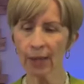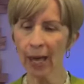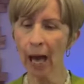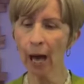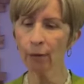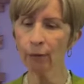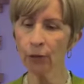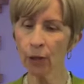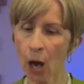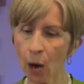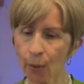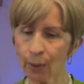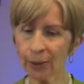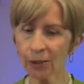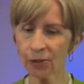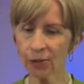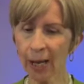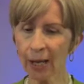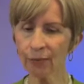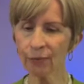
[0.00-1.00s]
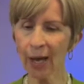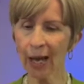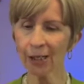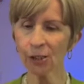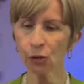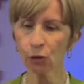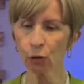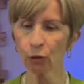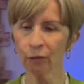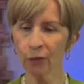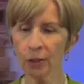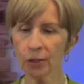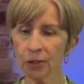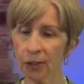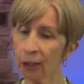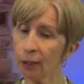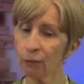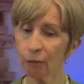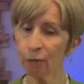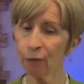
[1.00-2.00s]
And thou knowest that thy
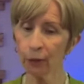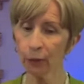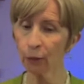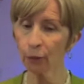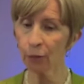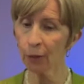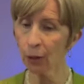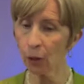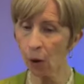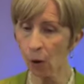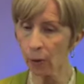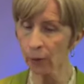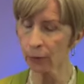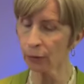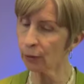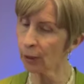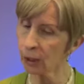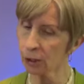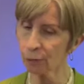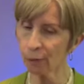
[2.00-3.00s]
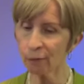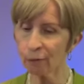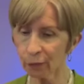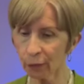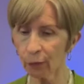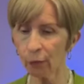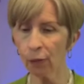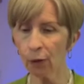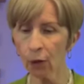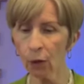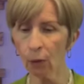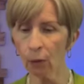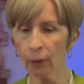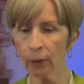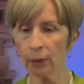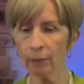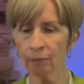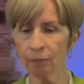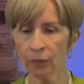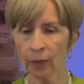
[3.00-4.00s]
servant did fear the Lord. Her husband feared the
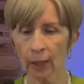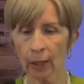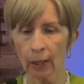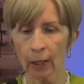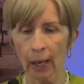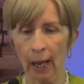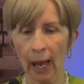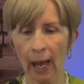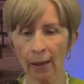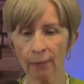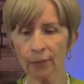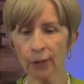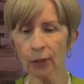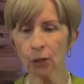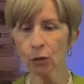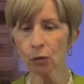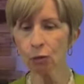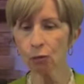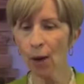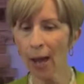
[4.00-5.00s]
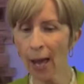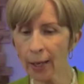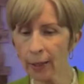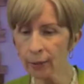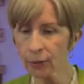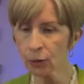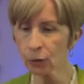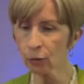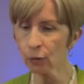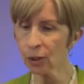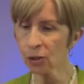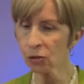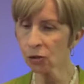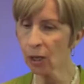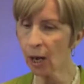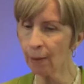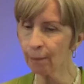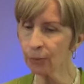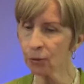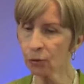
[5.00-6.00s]
Lord. And the creditor
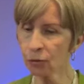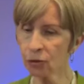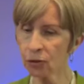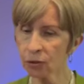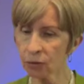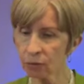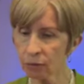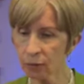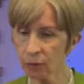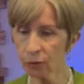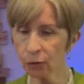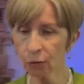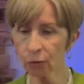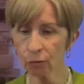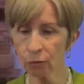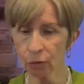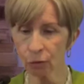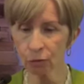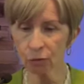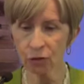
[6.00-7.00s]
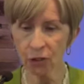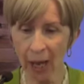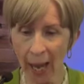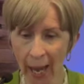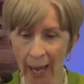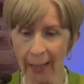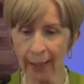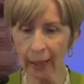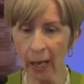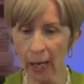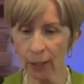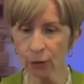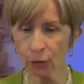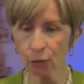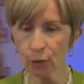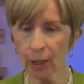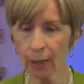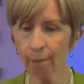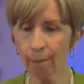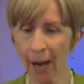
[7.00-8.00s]
is come to take
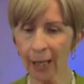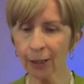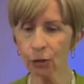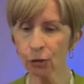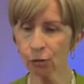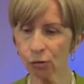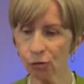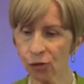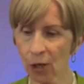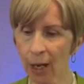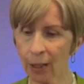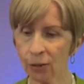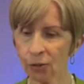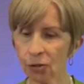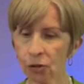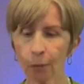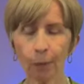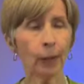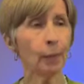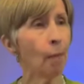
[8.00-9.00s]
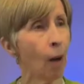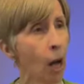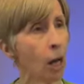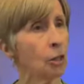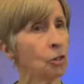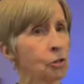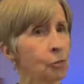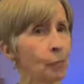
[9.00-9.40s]
unto him my two sons to be